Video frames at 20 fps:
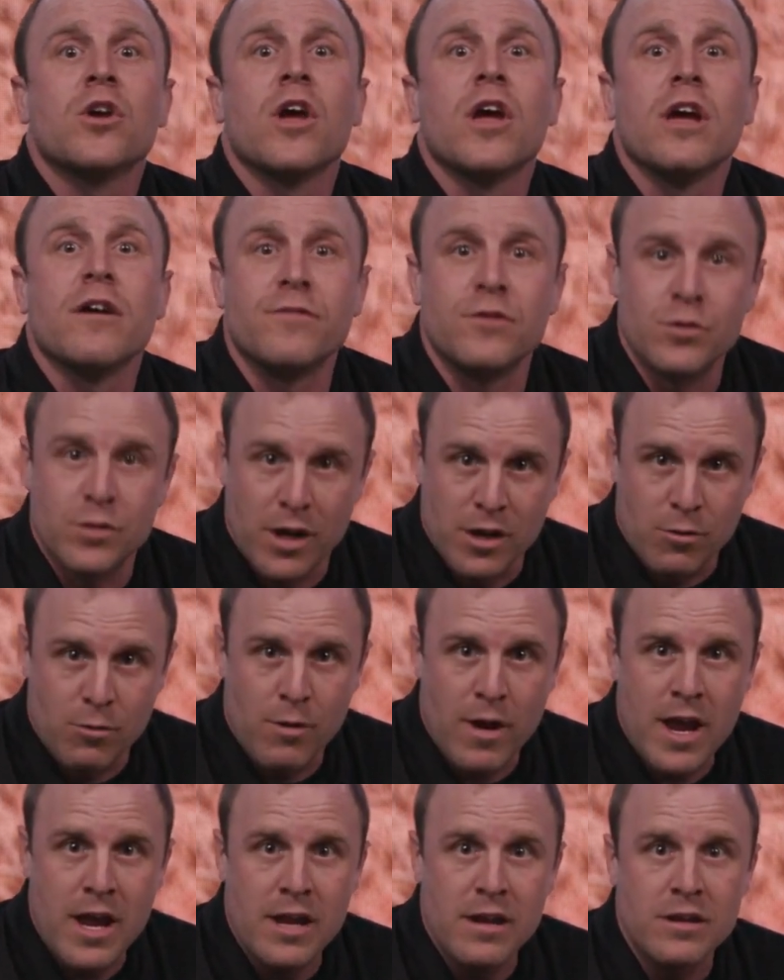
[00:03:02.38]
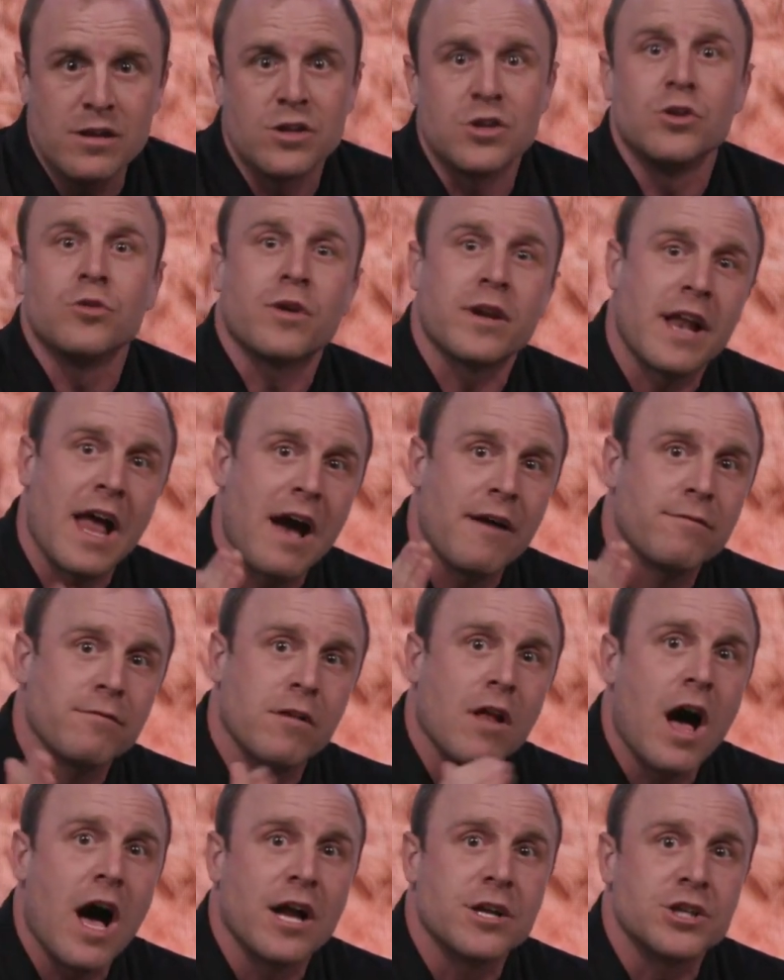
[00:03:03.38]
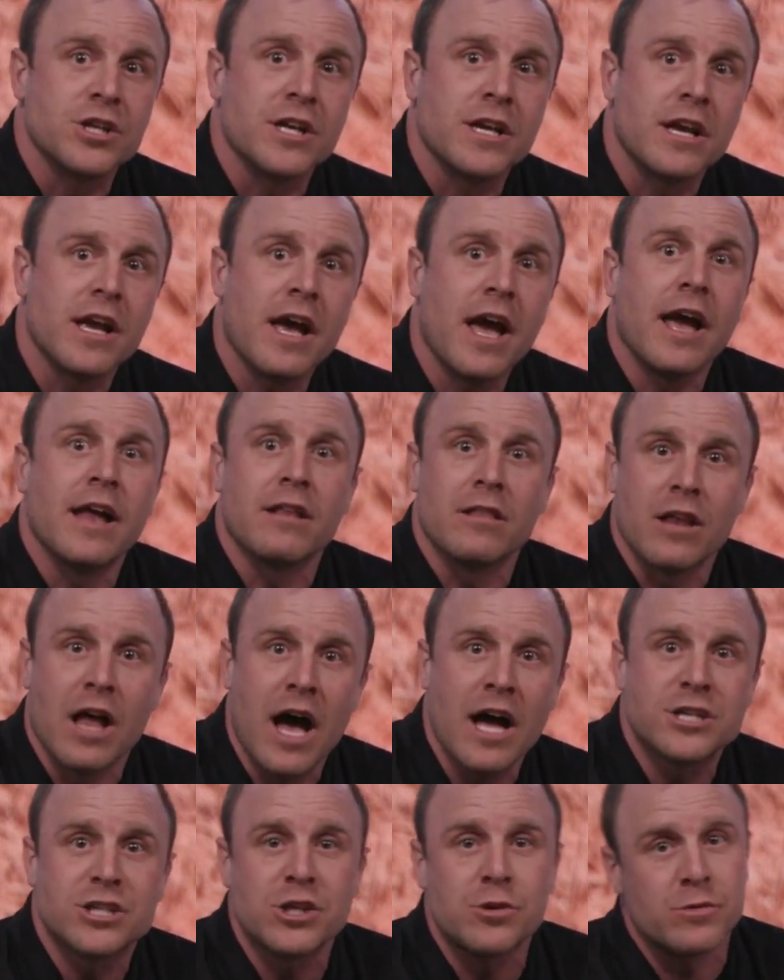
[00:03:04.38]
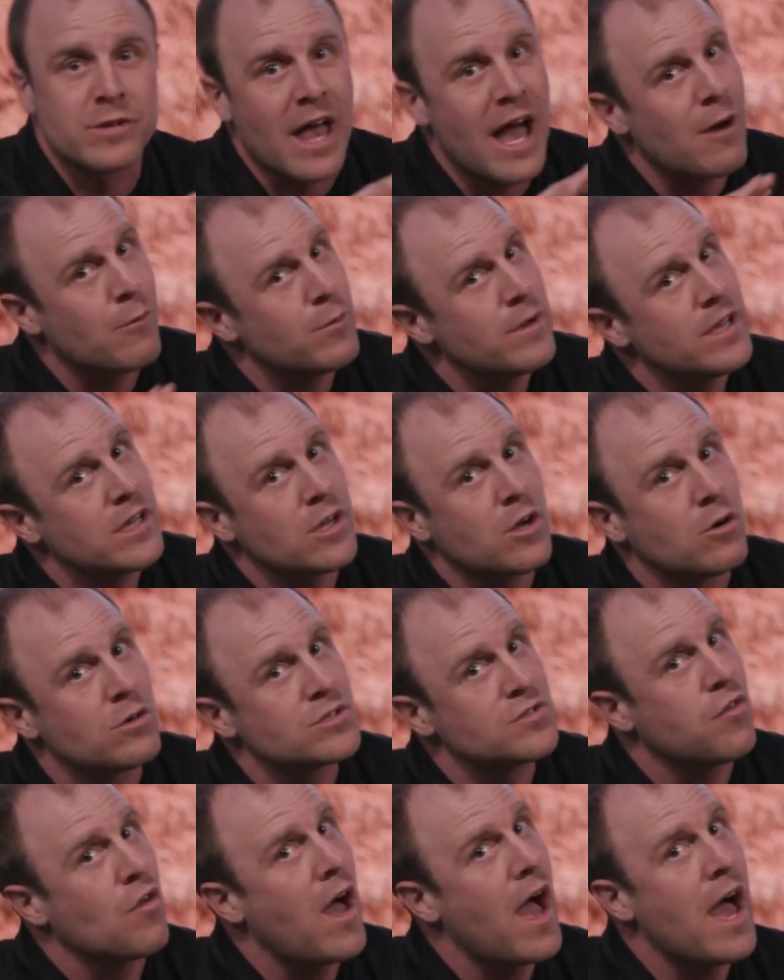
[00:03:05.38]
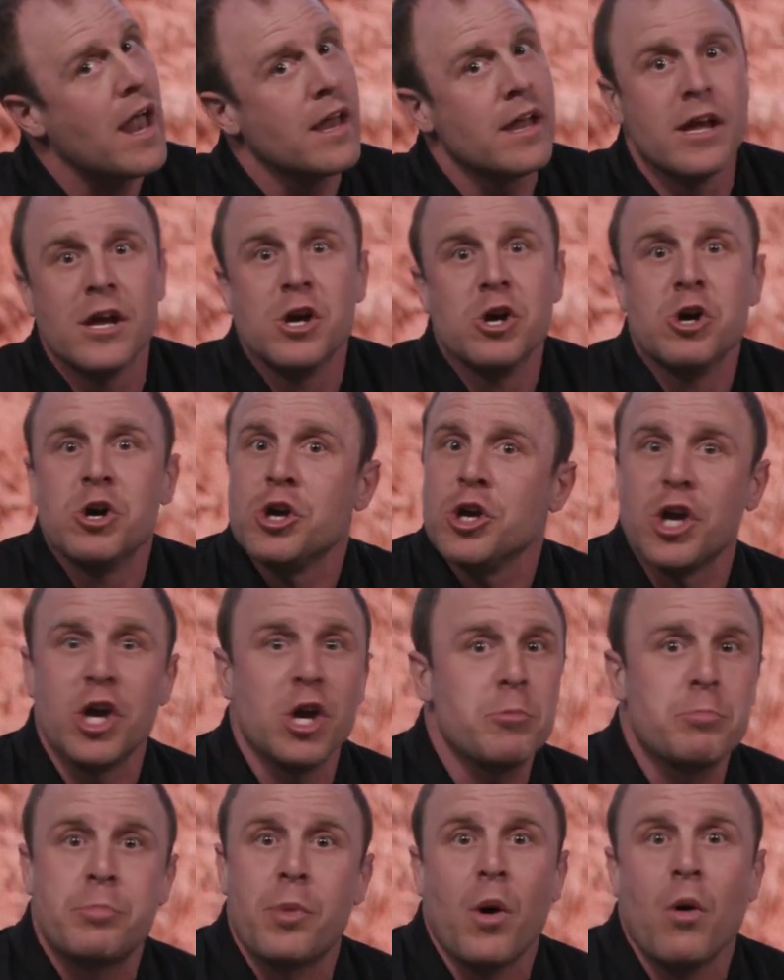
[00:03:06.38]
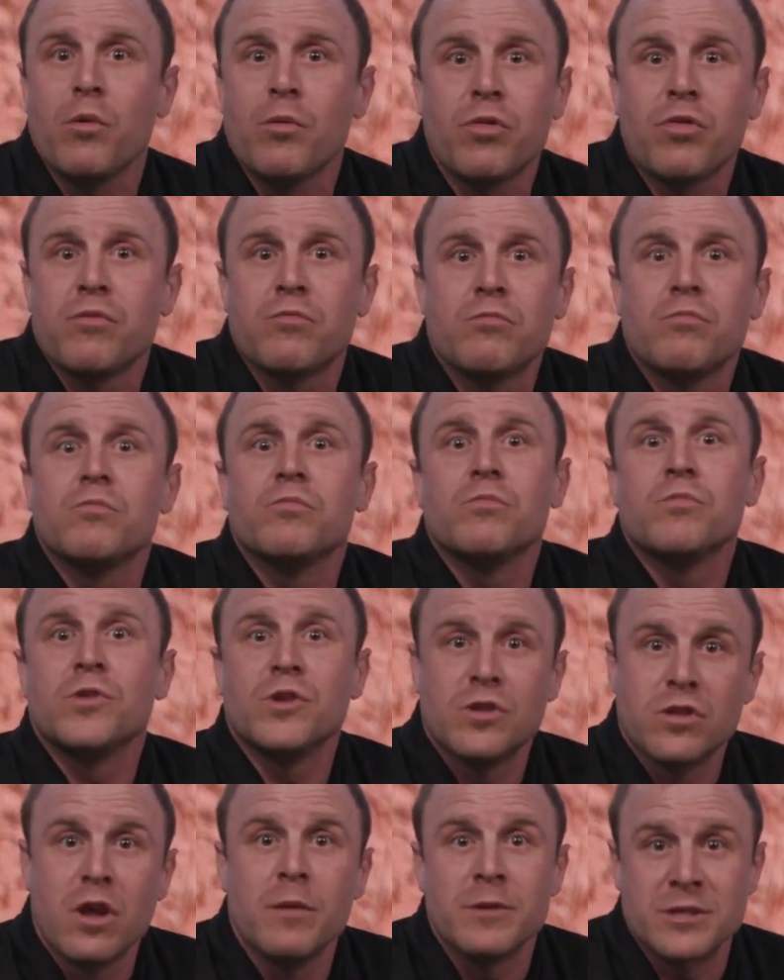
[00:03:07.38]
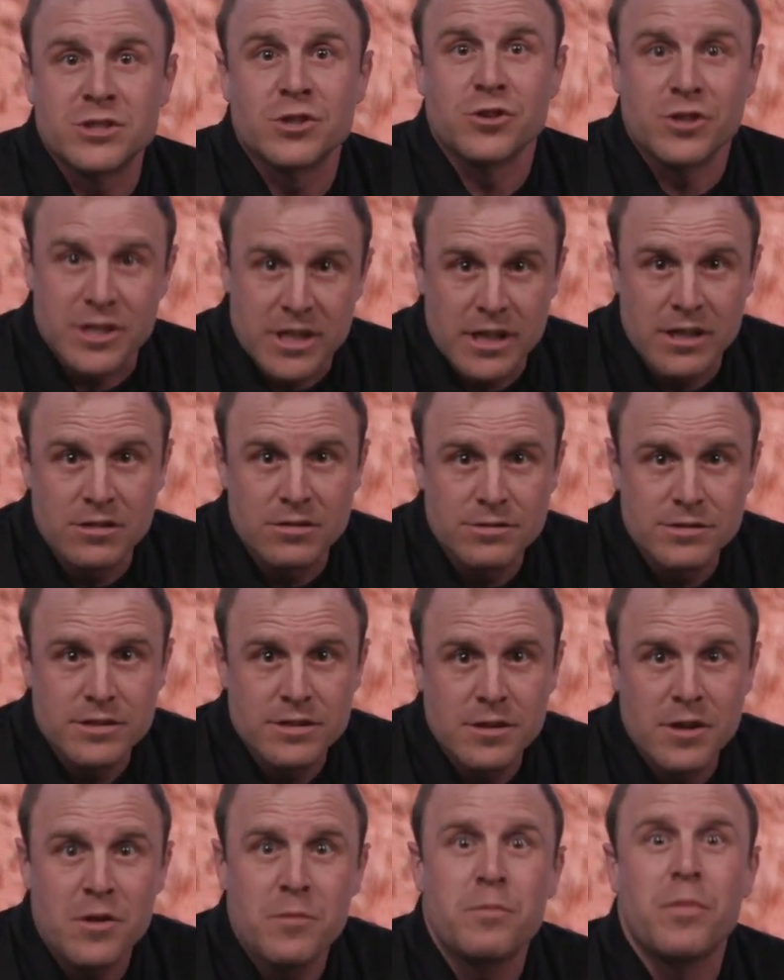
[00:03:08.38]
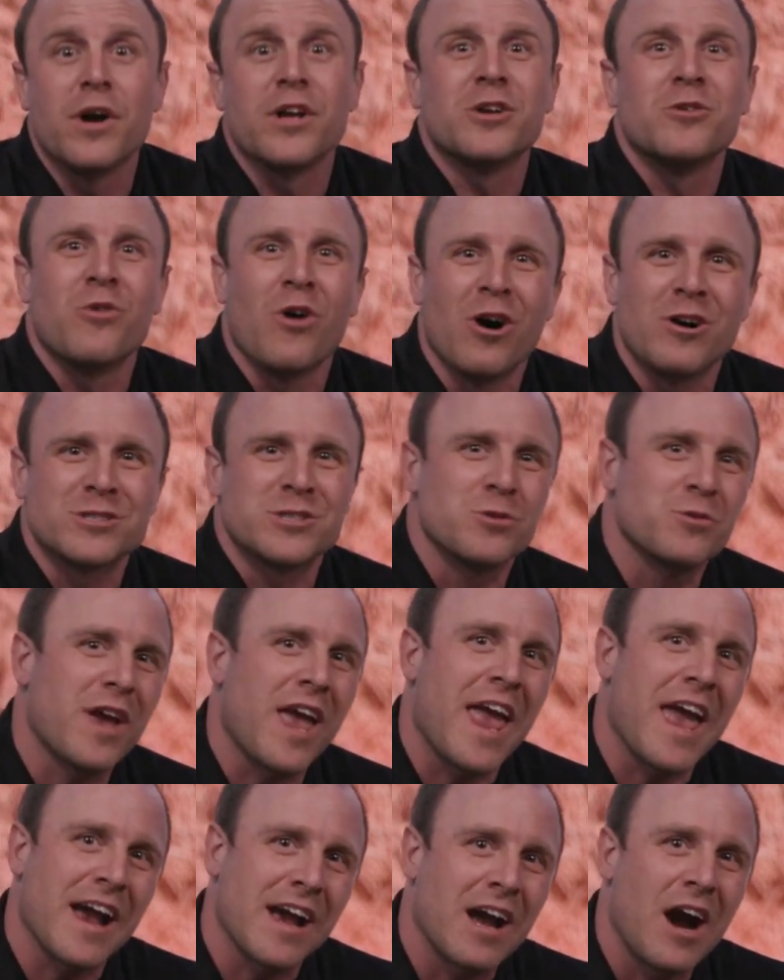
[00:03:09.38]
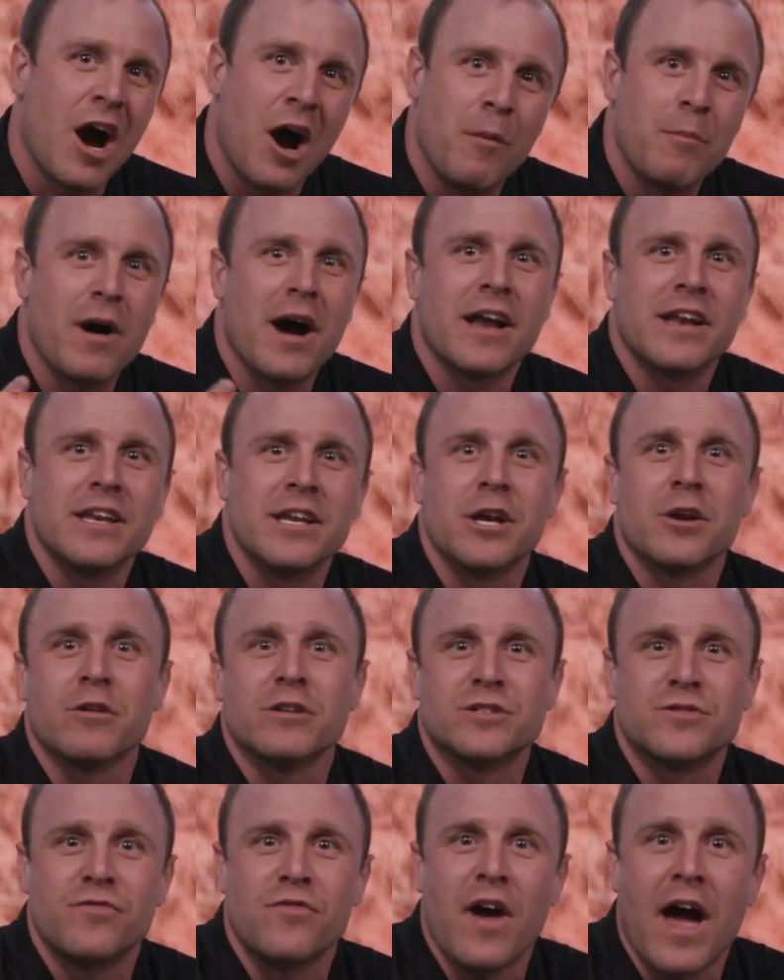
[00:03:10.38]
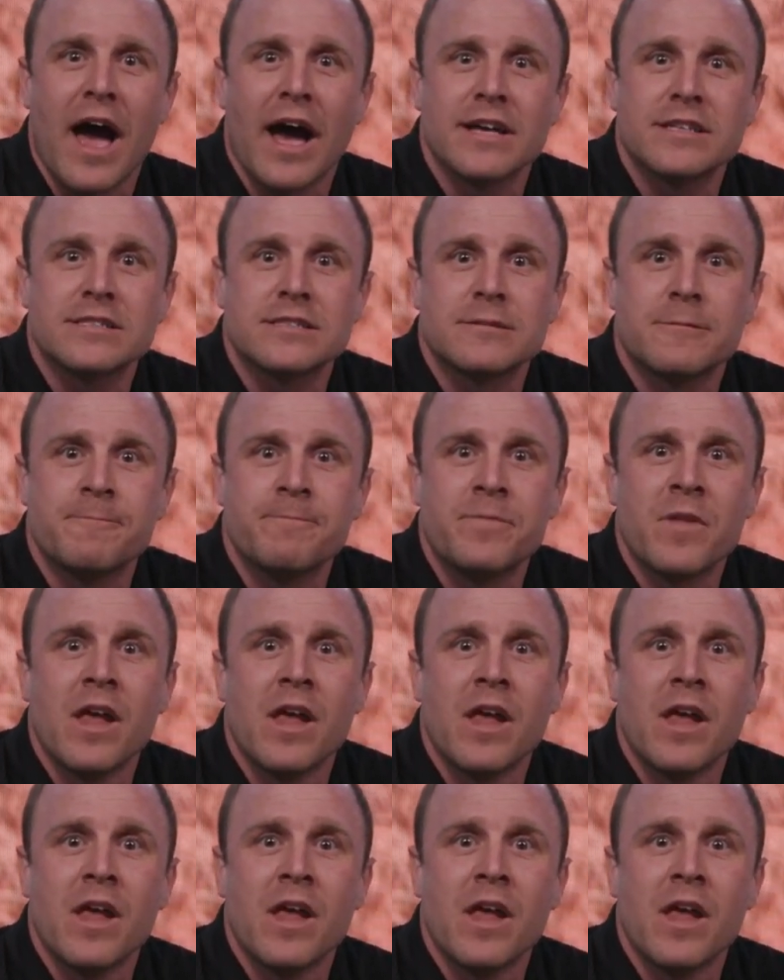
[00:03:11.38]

if you get a rain, you can have lodging. And lodging, when that wheat goes flat, it both limits your yield, but you also can't combine near as fast.